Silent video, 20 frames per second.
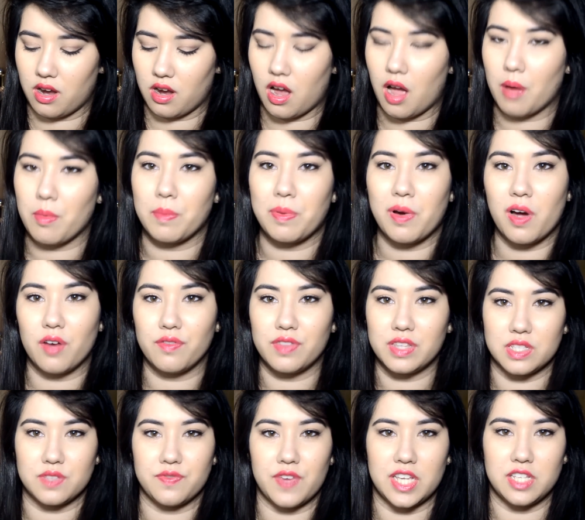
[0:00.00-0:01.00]
I'm a part of
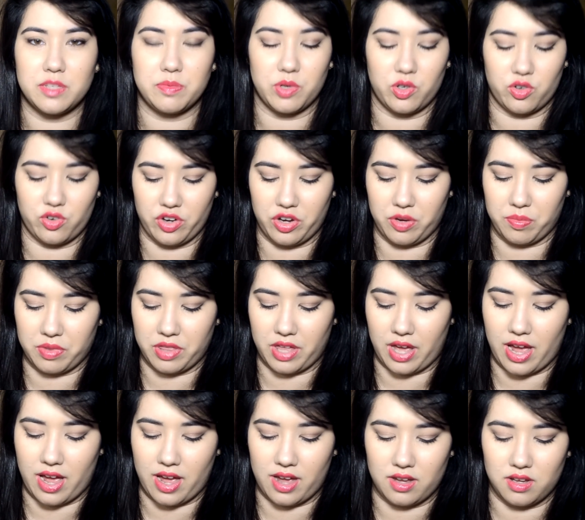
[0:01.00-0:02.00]
this Facebook group
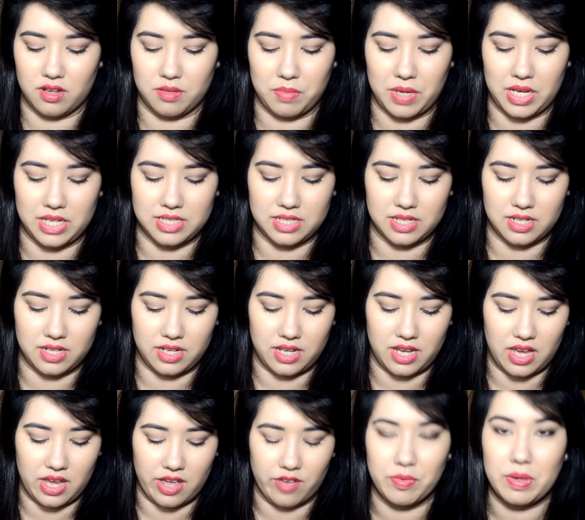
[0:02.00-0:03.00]
that
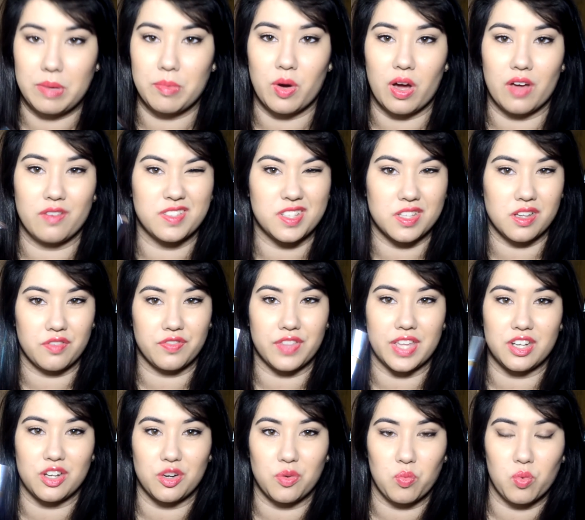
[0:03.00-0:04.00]
basically, if people have stuff they
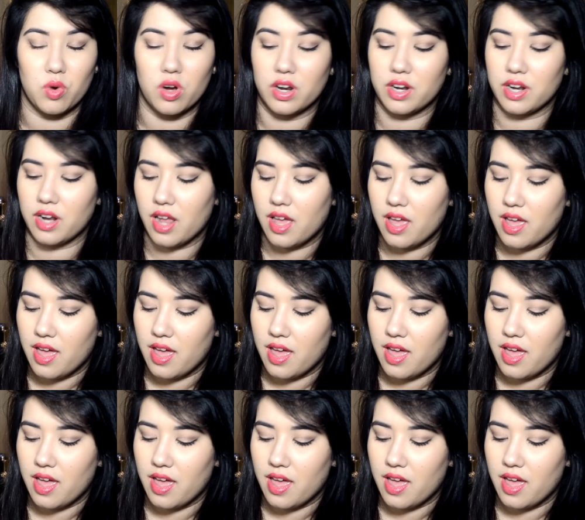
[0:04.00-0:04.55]
don't want,